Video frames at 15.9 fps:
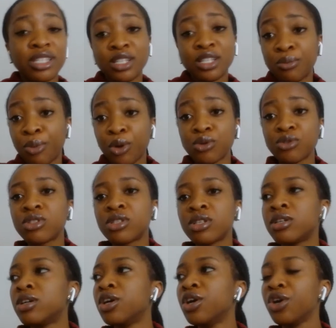as opposed
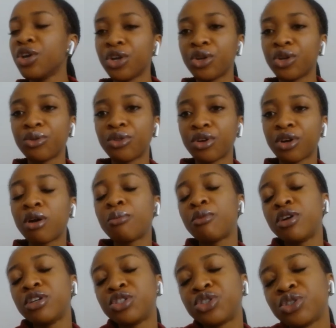to, the
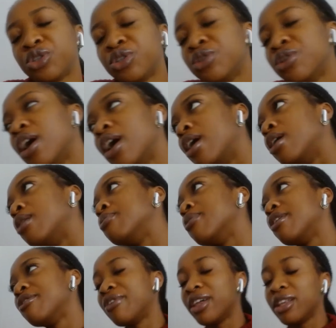commercial
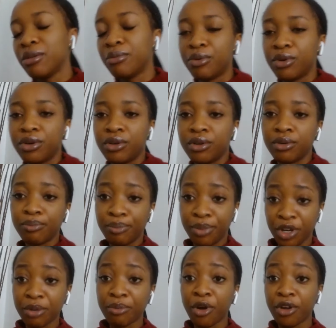available
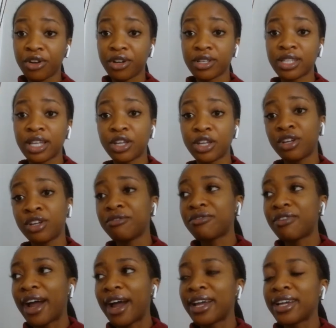period products that you can
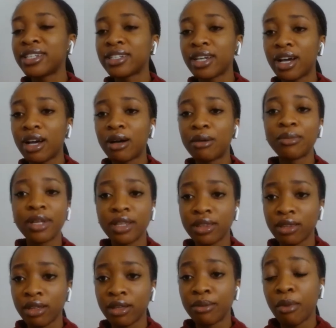find
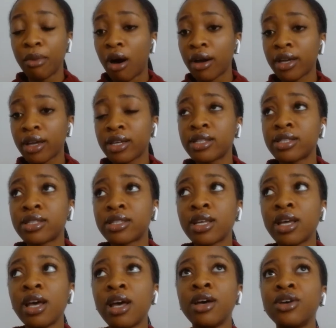in the market.
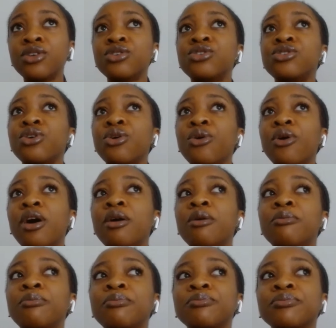So
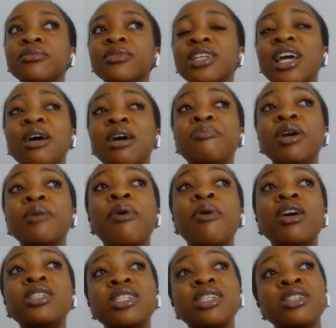a big
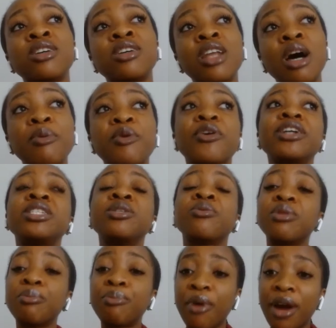part is collaborating
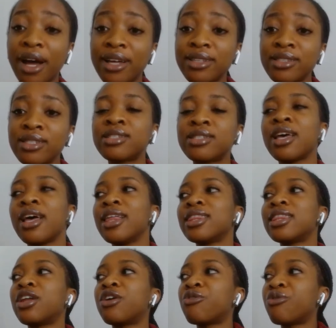with brands
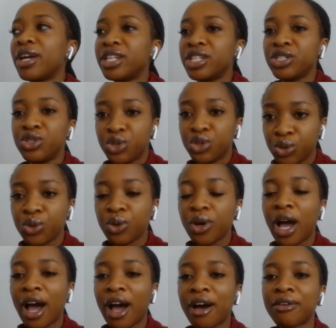that already do
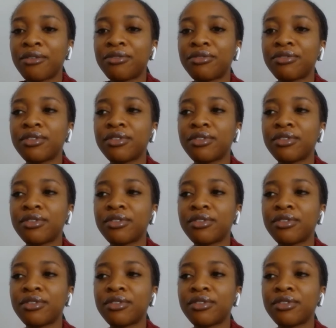have